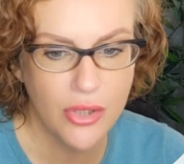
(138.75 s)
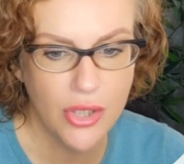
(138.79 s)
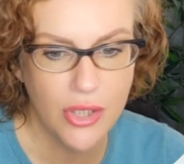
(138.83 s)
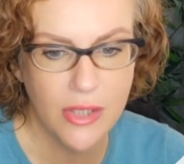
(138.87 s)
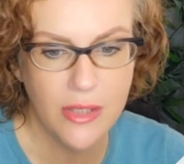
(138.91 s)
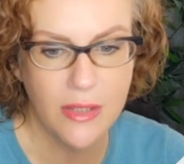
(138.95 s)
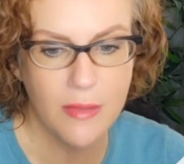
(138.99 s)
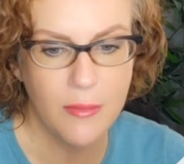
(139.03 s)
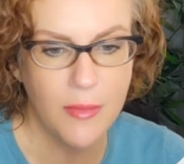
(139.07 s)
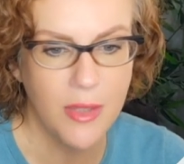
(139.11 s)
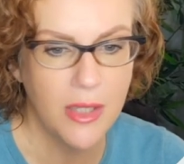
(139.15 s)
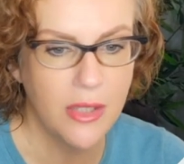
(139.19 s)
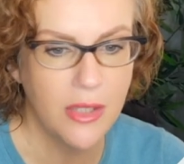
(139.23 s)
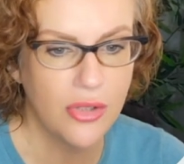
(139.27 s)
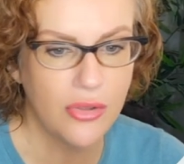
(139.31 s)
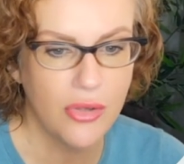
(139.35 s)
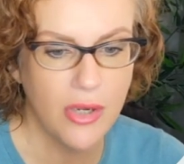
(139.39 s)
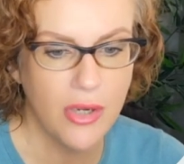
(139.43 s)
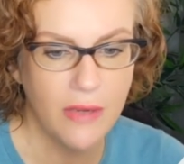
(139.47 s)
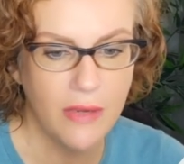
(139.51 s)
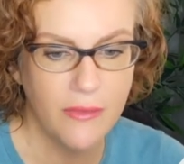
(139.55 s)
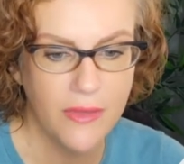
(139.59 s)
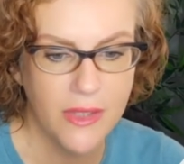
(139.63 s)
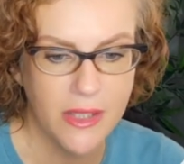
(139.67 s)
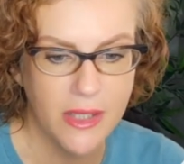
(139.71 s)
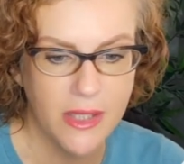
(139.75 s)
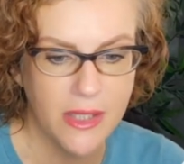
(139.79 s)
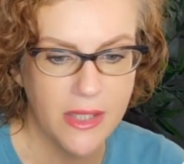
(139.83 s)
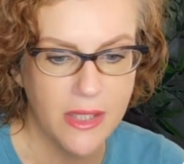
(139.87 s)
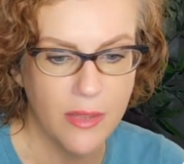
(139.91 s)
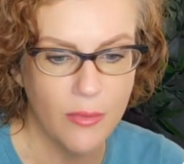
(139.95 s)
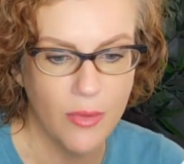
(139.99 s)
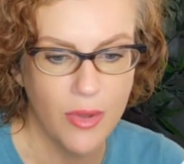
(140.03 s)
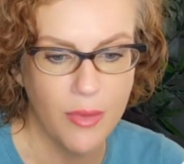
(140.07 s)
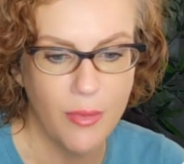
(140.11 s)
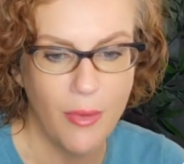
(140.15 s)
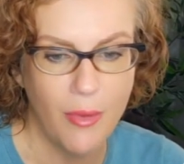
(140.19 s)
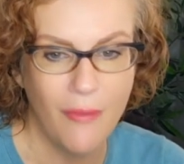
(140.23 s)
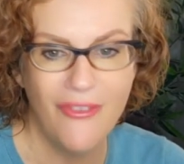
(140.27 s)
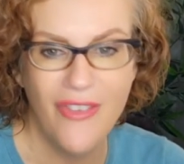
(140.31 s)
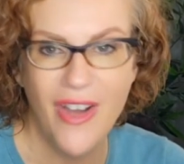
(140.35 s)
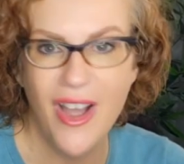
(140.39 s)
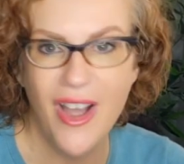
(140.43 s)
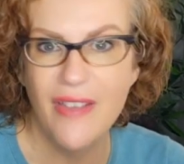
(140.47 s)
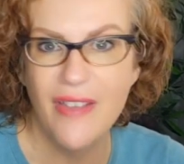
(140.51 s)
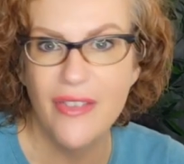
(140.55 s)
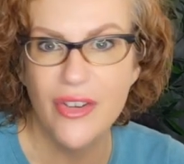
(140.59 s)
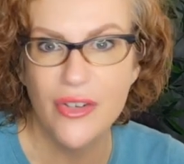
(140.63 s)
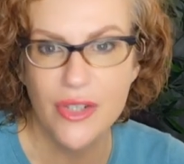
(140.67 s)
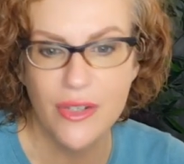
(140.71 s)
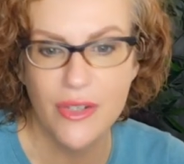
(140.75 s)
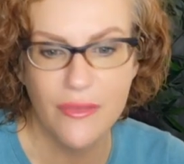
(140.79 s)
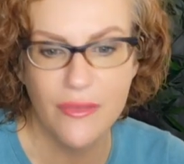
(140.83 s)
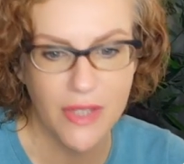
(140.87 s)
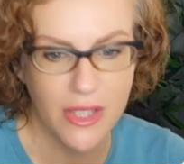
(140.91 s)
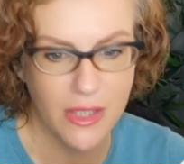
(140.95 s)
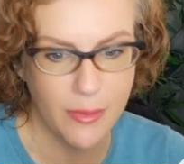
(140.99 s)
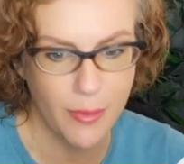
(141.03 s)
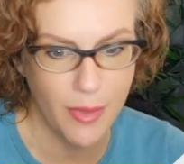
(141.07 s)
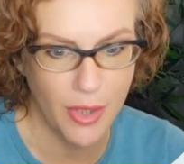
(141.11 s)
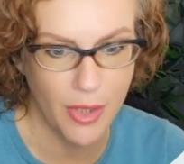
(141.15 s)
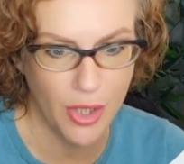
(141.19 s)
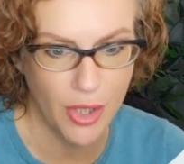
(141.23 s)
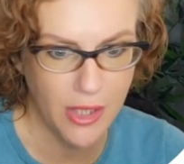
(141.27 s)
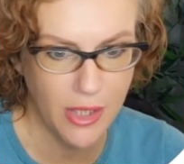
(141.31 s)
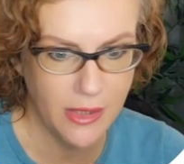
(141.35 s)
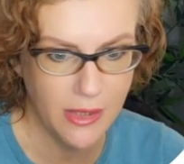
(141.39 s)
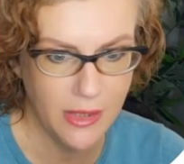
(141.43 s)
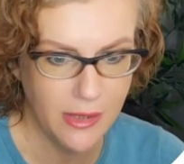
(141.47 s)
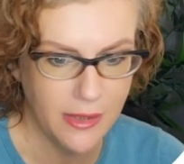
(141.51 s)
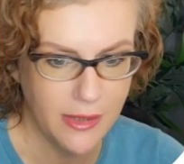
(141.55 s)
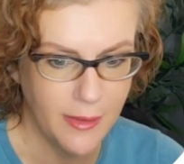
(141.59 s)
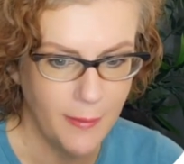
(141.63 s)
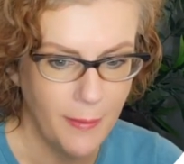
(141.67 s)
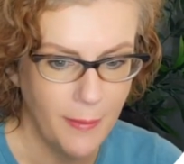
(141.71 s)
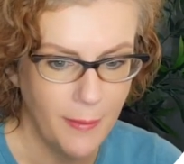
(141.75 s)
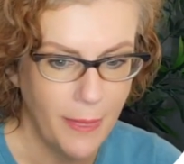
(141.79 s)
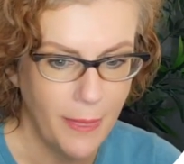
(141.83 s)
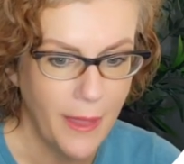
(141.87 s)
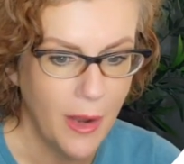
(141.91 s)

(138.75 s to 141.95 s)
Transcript: She's an administrative assistant with about 5 years of experience.